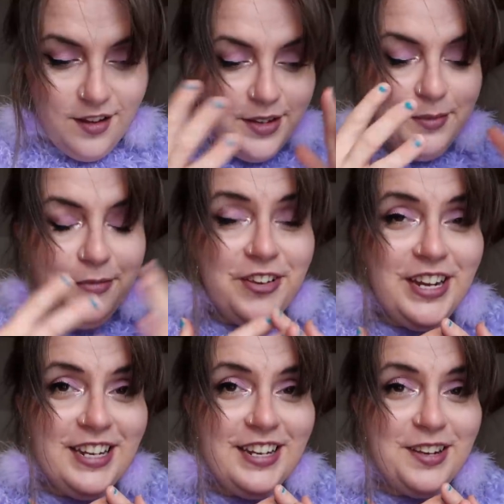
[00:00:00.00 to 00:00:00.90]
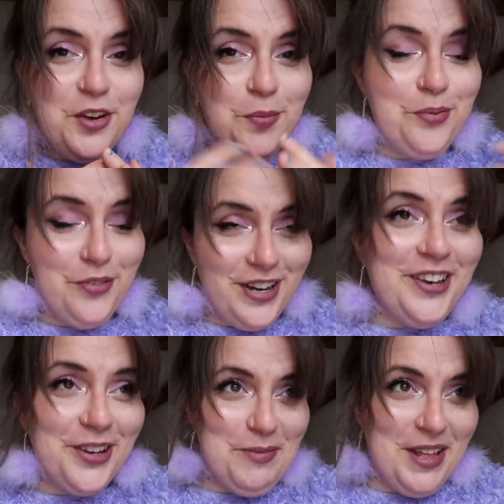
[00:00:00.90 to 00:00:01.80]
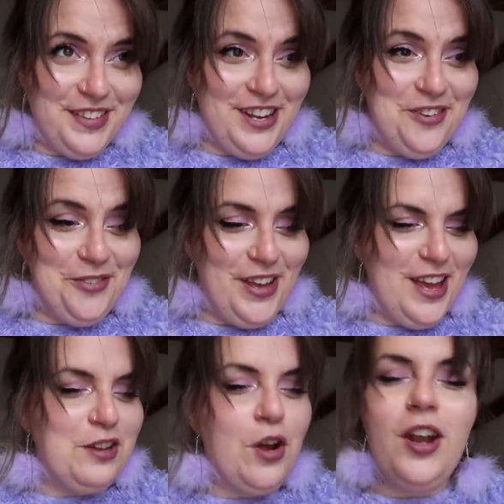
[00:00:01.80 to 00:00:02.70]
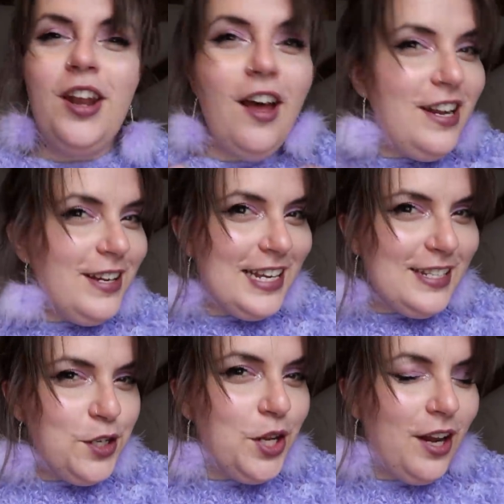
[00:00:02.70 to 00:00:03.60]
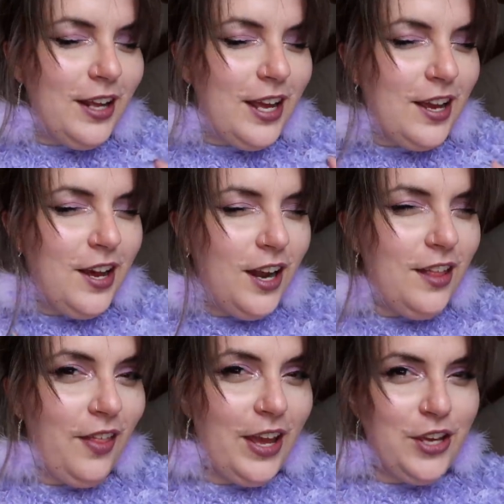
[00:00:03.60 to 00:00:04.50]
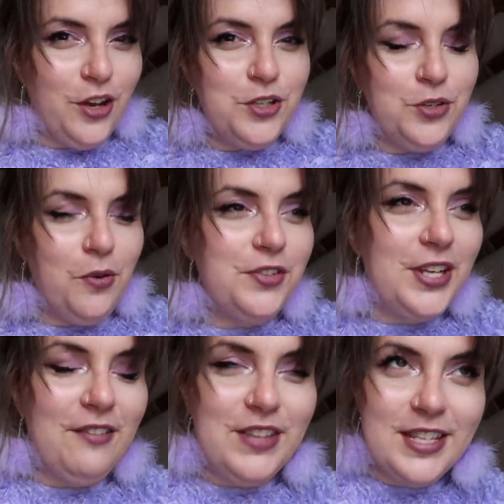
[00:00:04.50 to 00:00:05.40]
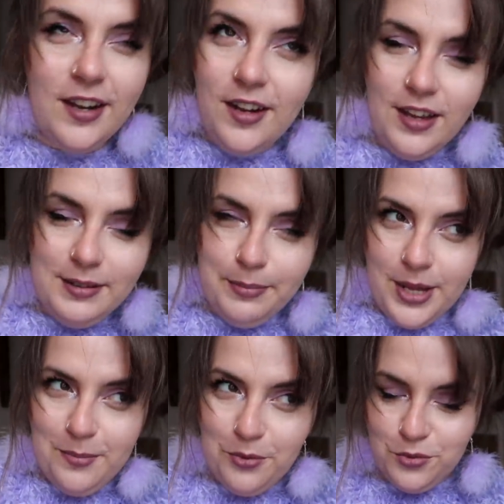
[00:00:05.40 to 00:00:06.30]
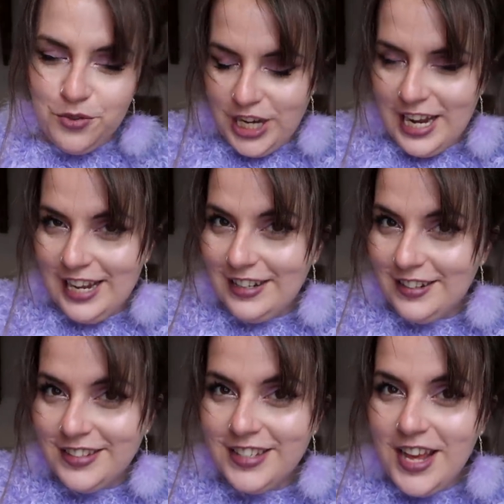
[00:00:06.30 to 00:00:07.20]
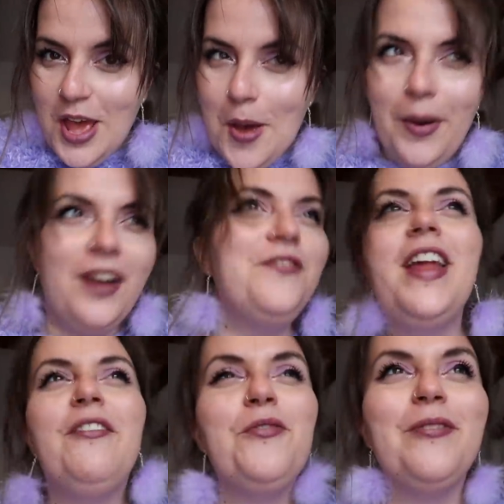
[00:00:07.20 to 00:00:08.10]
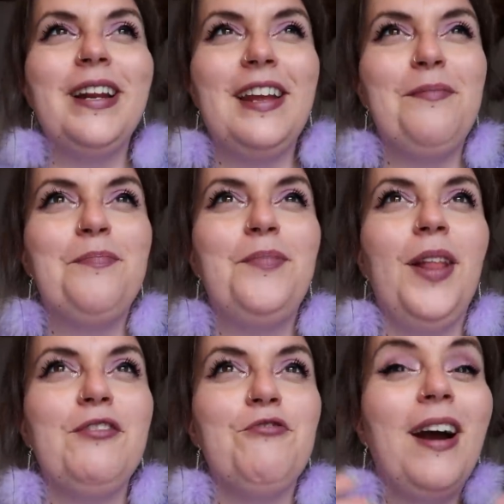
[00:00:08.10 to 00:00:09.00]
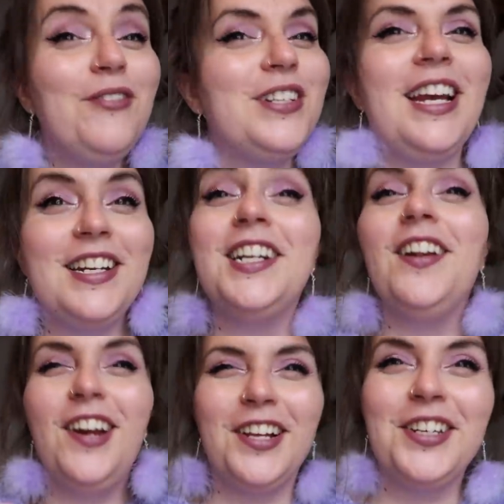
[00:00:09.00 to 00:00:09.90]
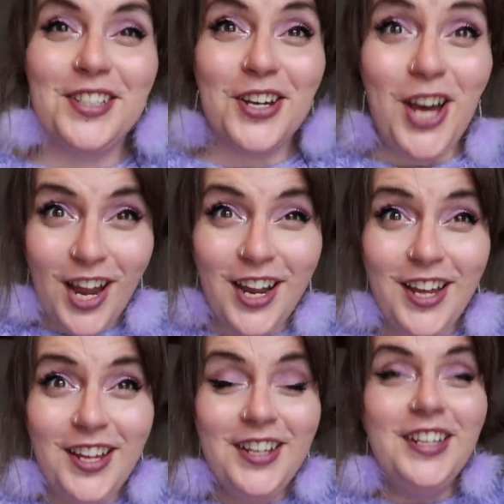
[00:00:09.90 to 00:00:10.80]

I'm feeling pretty good about this outfit. It, uh, lilac isn't like a color that I go to. Obviously I have these like light purple jeans, but I've never really like gravitated to lilac as a color.